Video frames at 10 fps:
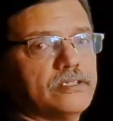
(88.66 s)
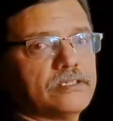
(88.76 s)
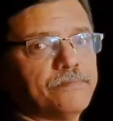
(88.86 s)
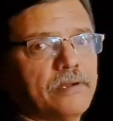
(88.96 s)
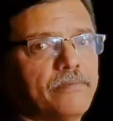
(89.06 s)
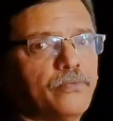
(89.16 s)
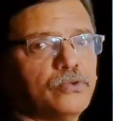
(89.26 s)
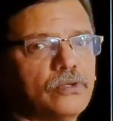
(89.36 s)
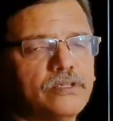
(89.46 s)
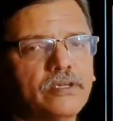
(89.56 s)
September,
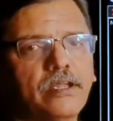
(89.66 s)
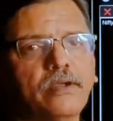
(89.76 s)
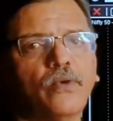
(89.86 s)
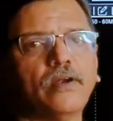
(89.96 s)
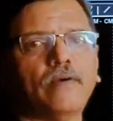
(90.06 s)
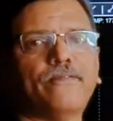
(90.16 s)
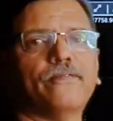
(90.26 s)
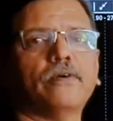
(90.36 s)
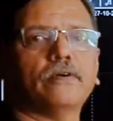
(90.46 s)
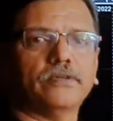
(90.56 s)
which was the day one
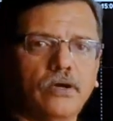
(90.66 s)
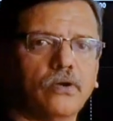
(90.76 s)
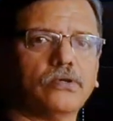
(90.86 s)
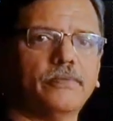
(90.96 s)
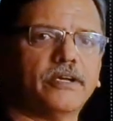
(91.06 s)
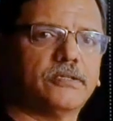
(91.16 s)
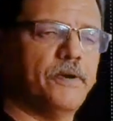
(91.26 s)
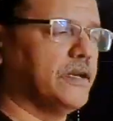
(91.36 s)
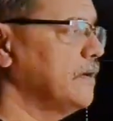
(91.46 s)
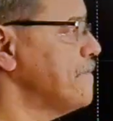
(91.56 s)
of the October
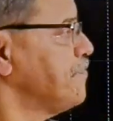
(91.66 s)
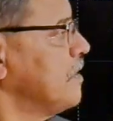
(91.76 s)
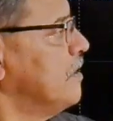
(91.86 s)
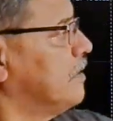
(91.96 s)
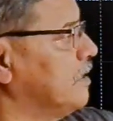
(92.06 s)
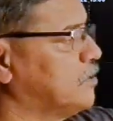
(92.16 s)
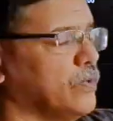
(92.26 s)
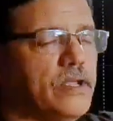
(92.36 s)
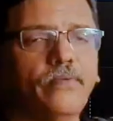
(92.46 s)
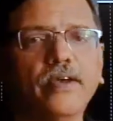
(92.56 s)
expiry, till
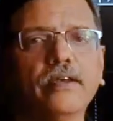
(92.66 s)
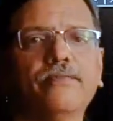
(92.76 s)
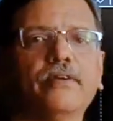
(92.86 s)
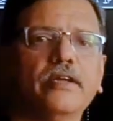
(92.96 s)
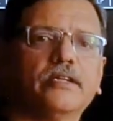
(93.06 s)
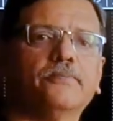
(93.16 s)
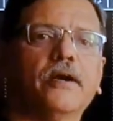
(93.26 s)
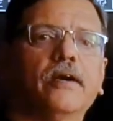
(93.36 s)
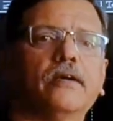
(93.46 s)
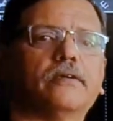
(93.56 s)
today when Nifty
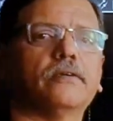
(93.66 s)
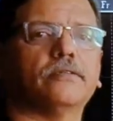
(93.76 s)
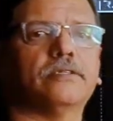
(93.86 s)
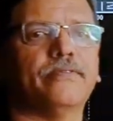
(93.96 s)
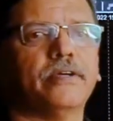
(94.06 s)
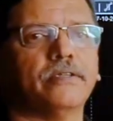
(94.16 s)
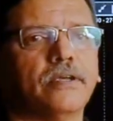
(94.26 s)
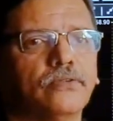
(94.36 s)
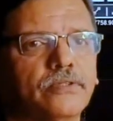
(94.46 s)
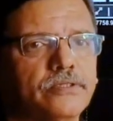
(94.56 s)
expired at
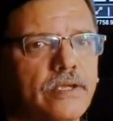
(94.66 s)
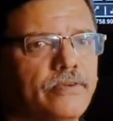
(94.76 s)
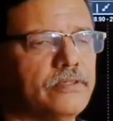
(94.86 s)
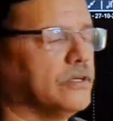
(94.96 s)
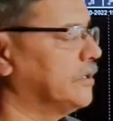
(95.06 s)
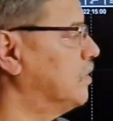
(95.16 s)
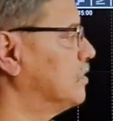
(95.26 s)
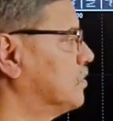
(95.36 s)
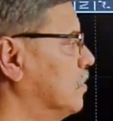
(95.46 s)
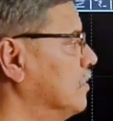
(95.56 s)
17,730 or
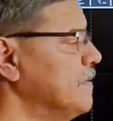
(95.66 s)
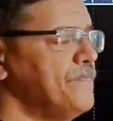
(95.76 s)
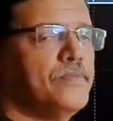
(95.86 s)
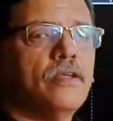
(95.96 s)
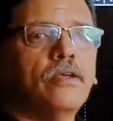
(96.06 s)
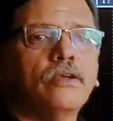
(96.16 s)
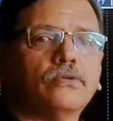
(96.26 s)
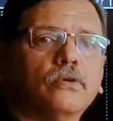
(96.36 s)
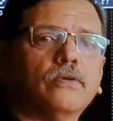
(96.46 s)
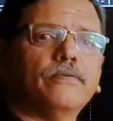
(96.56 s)
so.
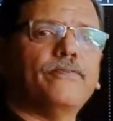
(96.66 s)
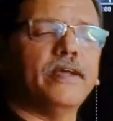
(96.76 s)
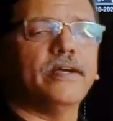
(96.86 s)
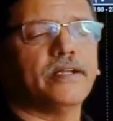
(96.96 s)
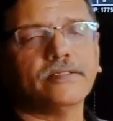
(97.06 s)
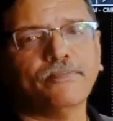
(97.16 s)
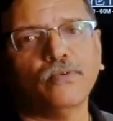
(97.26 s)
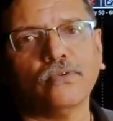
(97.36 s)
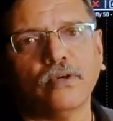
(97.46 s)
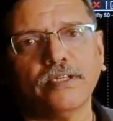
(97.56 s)
So fine, it has
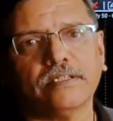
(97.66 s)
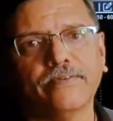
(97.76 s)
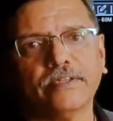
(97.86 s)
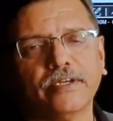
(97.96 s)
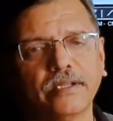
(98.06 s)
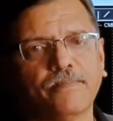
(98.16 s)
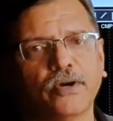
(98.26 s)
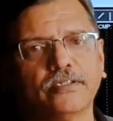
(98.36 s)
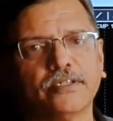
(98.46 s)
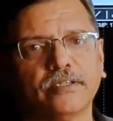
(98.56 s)
moved only 730
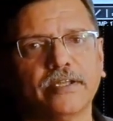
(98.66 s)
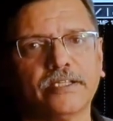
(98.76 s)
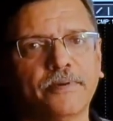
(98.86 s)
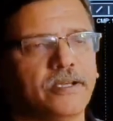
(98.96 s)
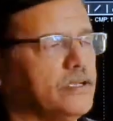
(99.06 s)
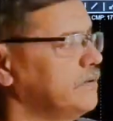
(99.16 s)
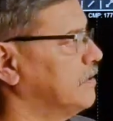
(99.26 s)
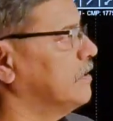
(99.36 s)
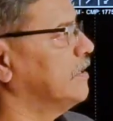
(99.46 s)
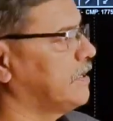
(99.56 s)
points in the expiry.
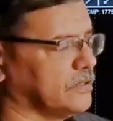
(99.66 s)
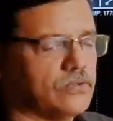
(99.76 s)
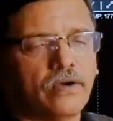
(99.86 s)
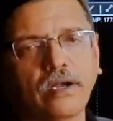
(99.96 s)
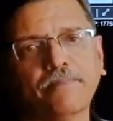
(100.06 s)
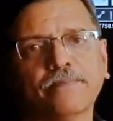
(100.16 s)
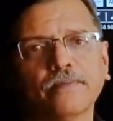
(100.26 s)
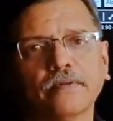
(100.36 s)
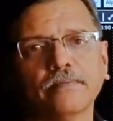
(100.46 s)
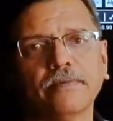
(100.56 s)
It has gone up
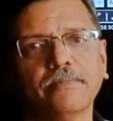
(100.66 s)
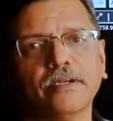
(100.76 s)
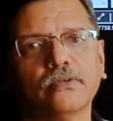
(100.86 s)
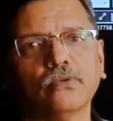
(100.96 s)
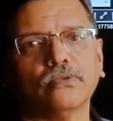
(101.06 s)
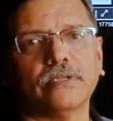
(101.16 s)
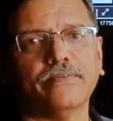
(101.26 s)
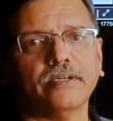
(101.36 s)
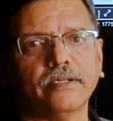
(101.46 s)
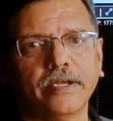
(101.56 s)
maybe to
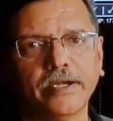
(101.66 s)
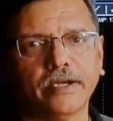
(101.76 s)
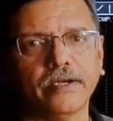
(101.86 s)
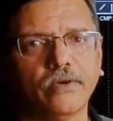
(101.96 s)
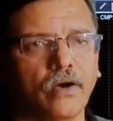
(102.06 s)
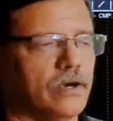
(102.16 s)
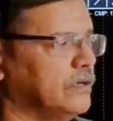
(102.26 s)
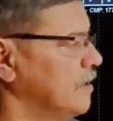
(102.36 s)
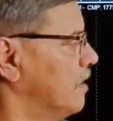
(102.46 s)
17,800 odd.